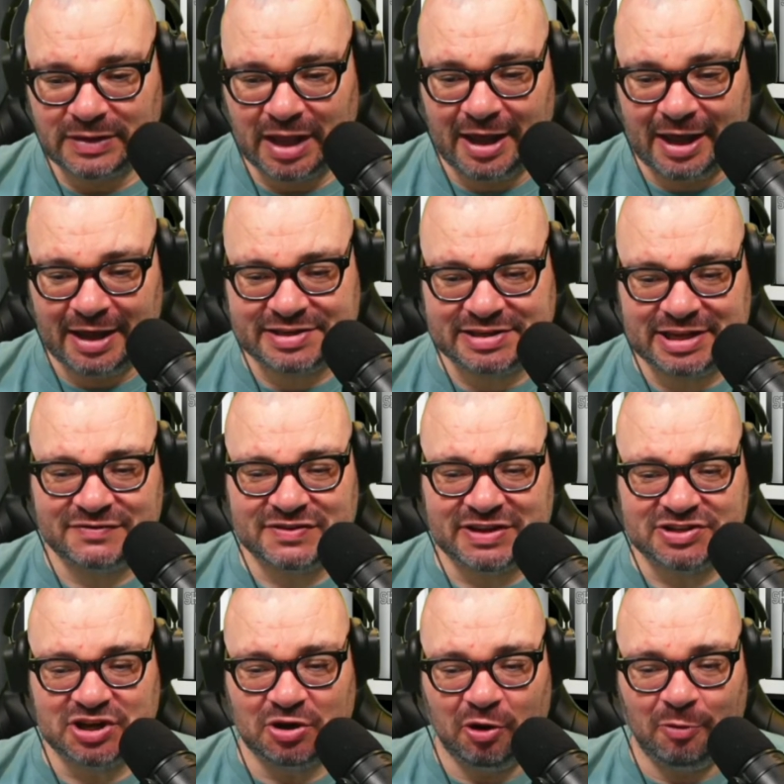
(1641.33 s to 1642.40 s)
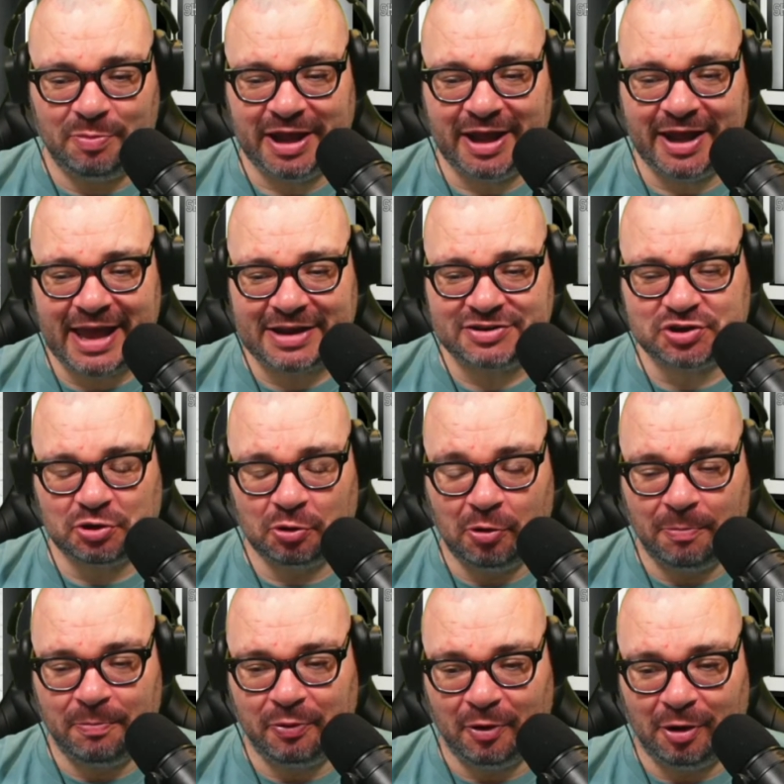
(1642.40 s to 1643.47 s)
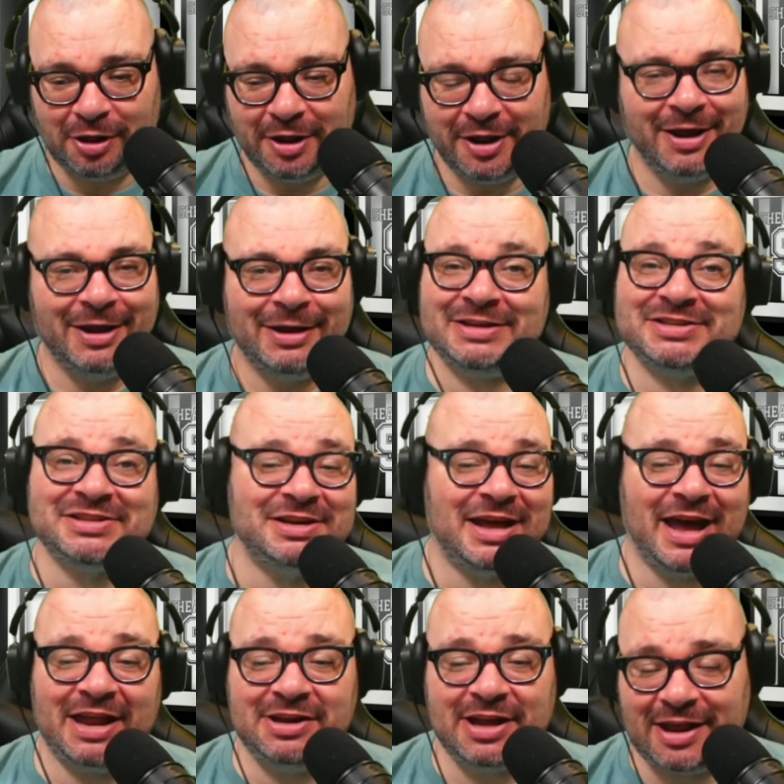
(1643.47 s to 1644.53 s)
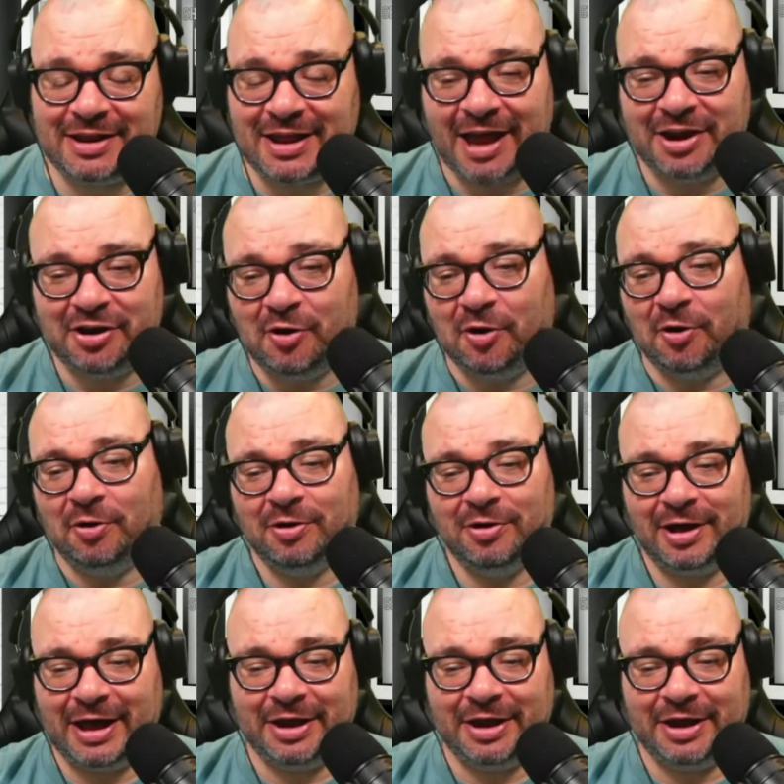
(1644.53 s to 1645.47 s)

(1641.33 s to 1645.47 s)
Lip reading: Steve says you're hoping against hope, Paul. Listen, I know,